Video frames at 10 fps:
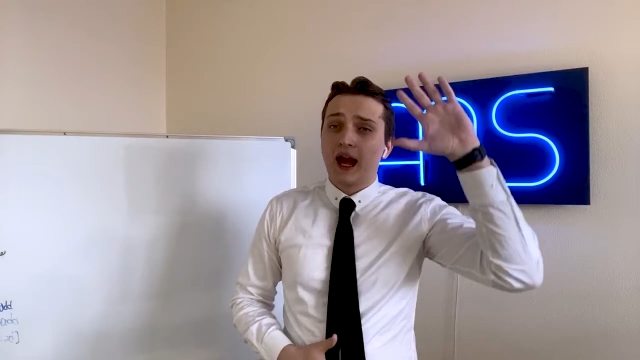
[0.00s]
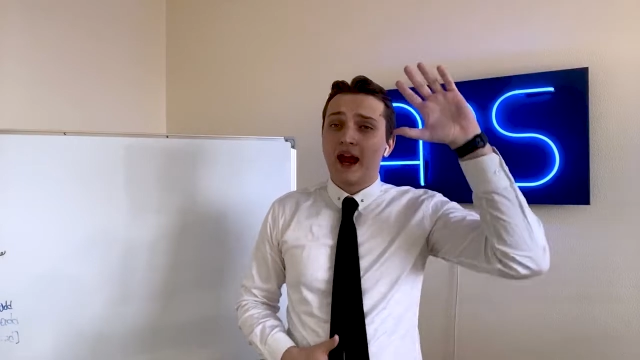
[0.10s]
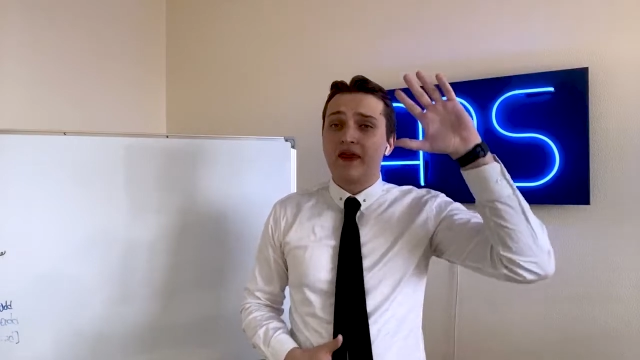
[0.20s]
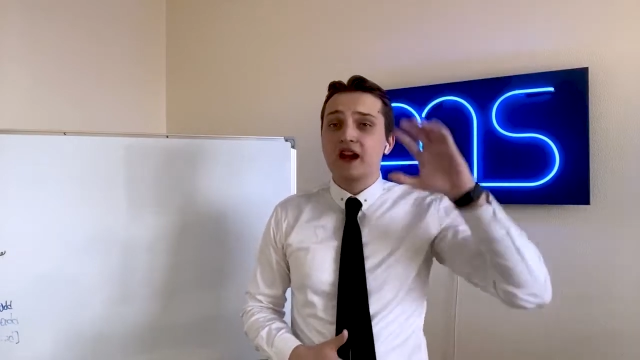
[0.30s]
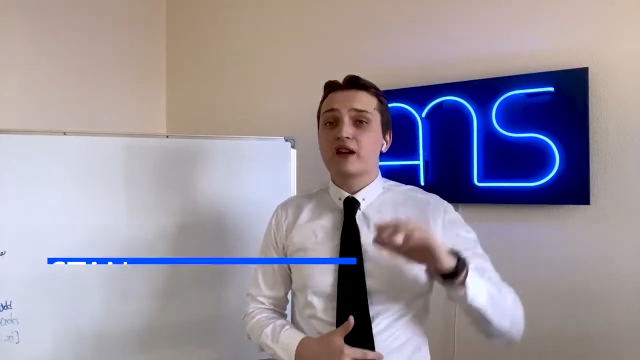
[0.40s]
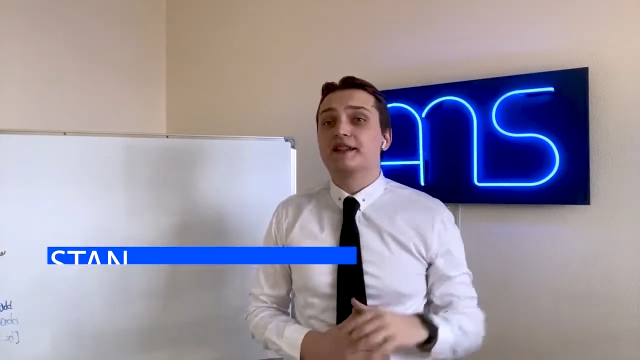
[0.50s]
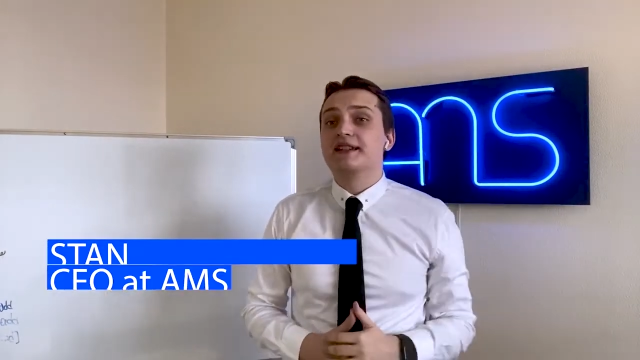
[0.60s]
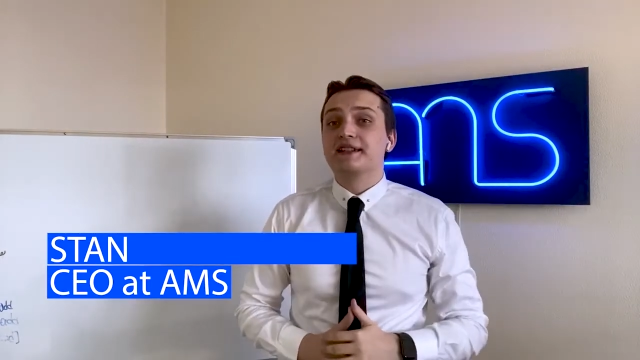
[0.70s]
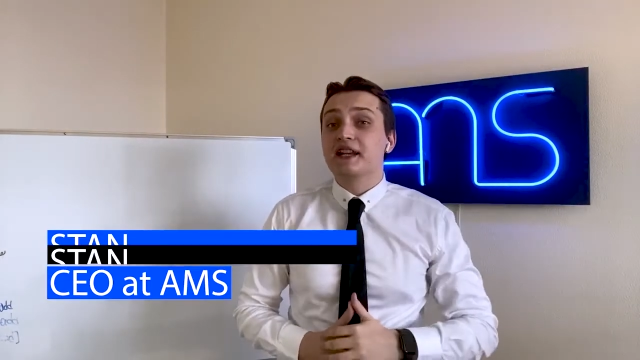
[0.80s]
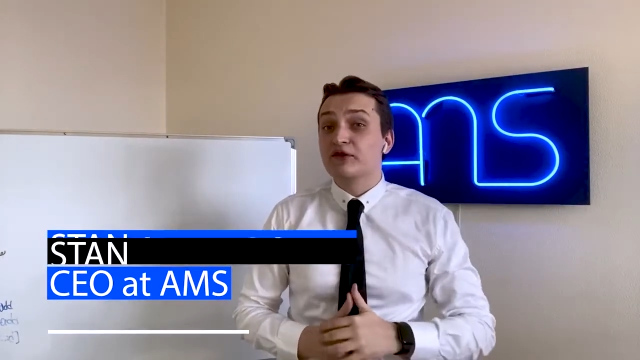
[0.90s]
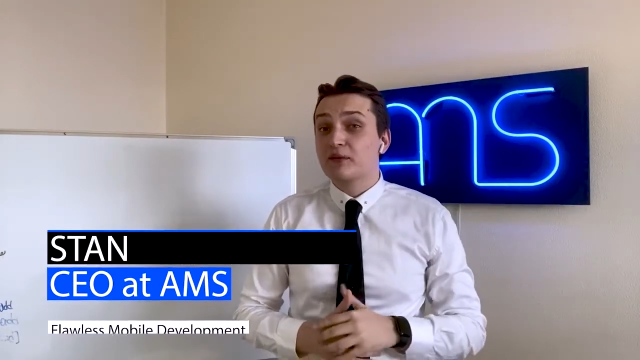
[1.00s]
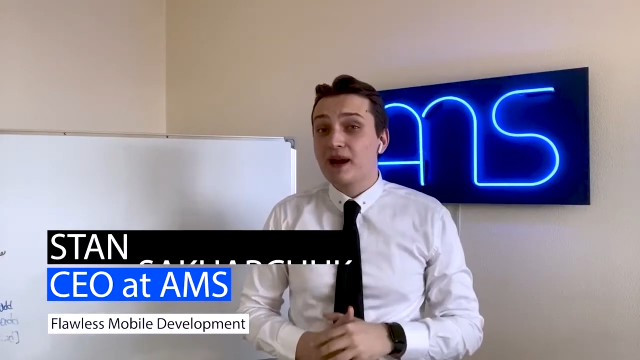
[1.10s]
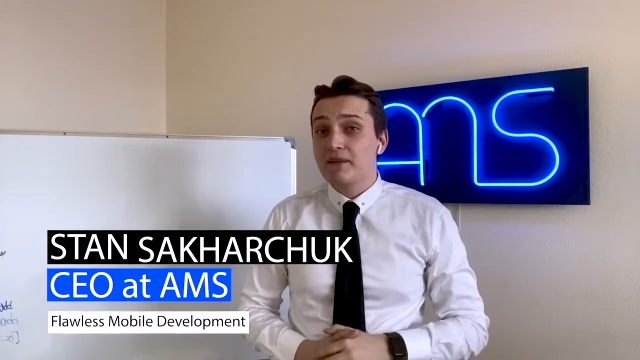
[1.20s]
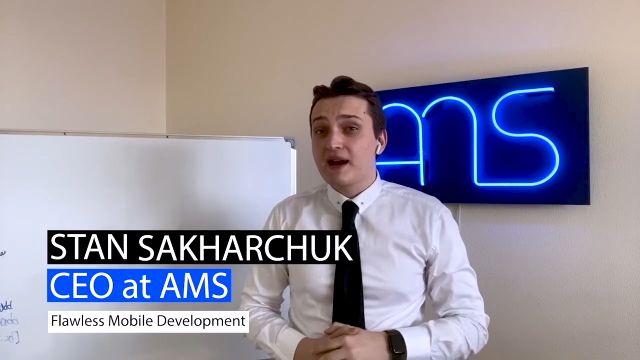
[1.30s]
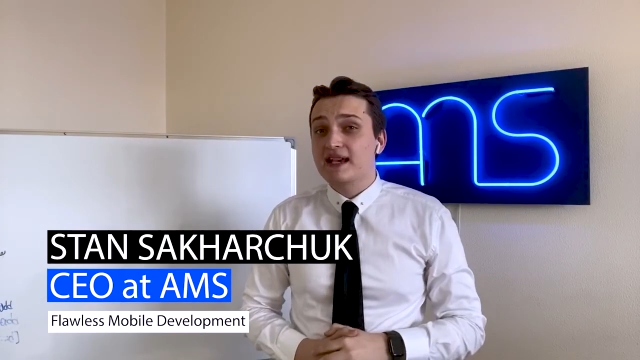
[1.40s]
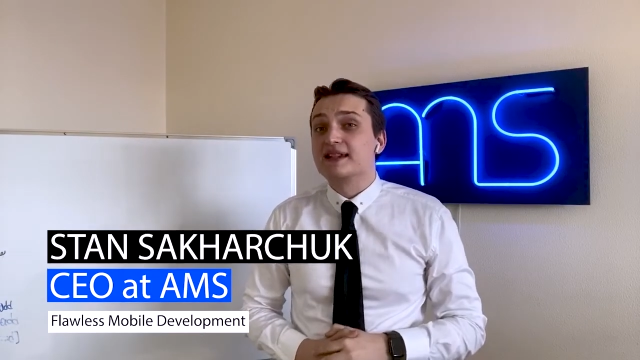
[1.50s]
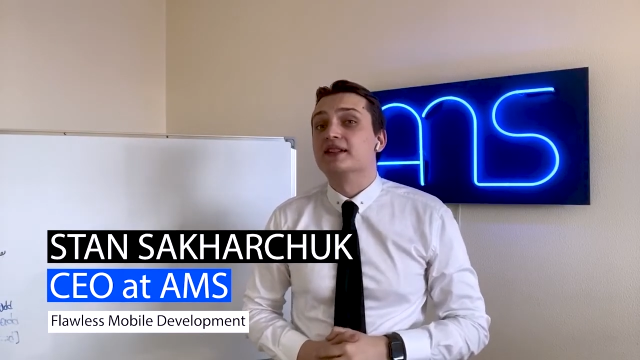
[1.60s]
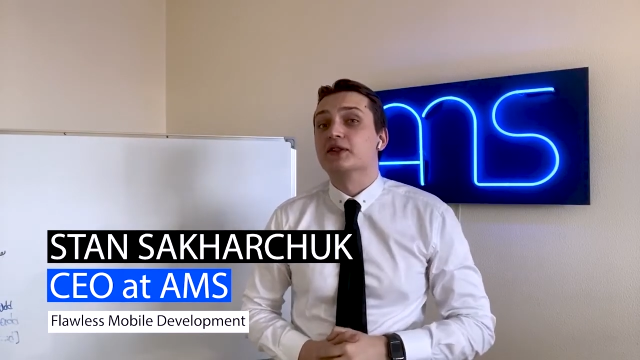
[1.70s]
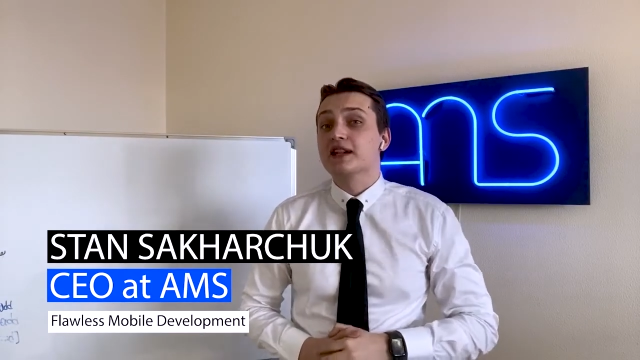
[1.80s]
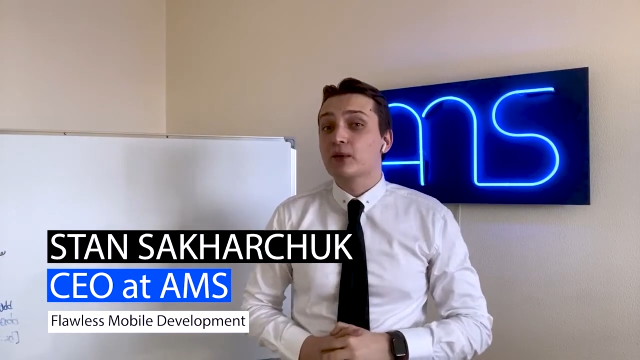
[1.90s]
Hey there, this is Dan from AMS, and
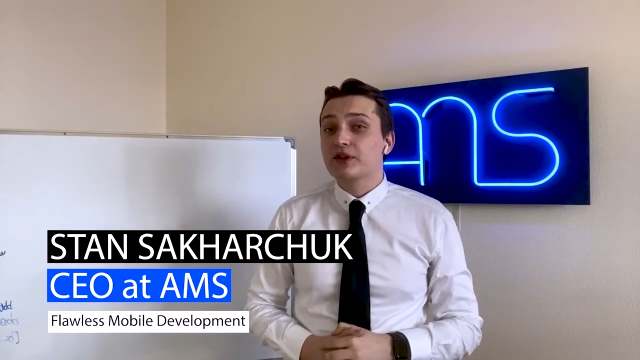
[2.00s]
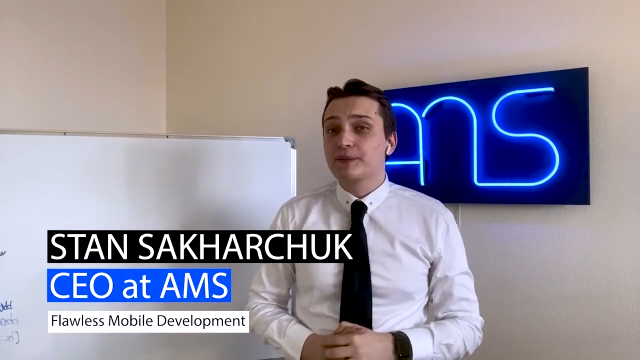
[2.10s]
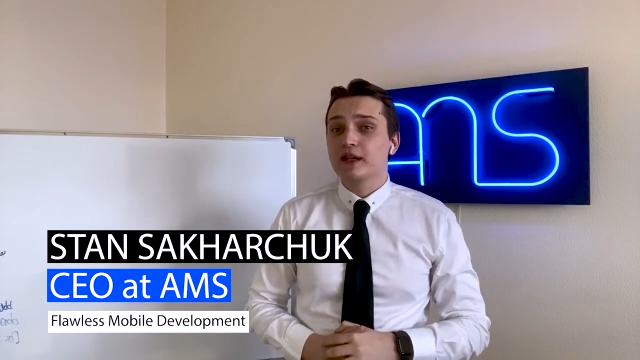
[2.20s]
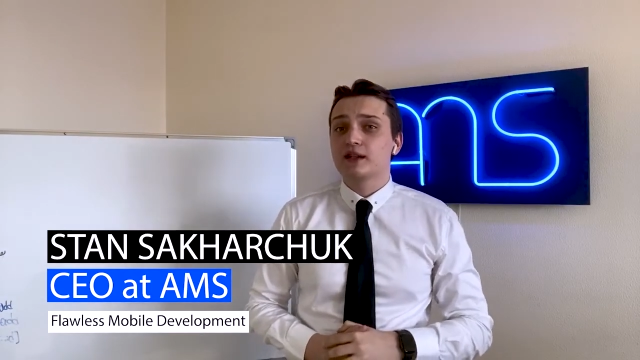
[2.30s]
today we'll speak